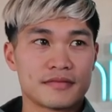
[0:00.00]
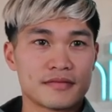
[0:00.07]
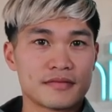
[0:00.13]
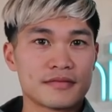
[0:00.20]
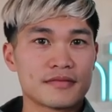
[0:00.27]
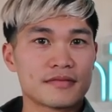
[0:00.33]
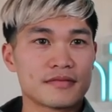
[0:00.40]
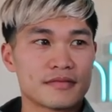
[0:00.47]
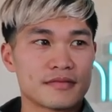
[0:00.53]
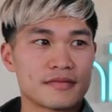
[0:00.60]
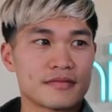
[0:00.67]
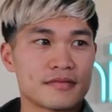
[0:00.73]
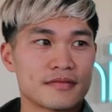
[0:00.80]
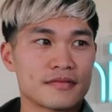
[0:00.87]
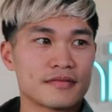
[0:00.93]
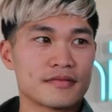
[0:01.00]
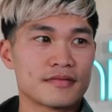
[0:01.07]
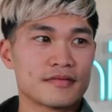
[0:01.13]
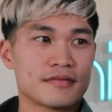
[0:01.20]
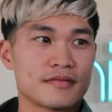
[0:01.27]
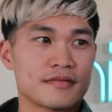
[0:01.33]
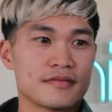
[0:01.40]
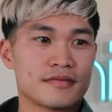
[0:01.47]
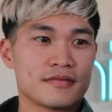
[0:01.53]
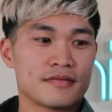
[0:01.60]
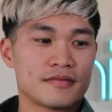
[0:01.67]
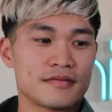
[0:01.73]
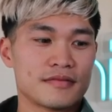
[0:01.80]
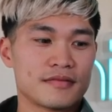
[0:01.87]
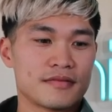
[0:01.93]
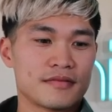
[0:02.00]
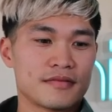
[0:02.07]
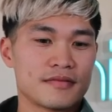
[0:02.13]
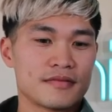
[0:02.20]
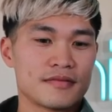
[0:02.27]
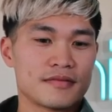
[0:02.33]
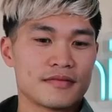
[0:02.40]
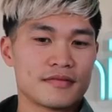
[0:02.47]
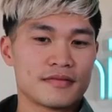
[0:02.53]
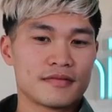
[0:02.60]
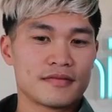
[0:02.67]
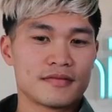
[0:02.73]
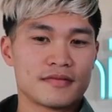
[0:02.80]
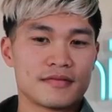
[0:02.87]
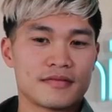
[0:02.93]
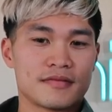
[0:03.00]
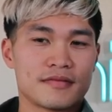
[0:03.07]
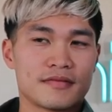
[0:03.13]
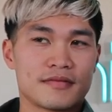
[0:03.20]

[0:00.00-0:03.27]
The person shown says nothing.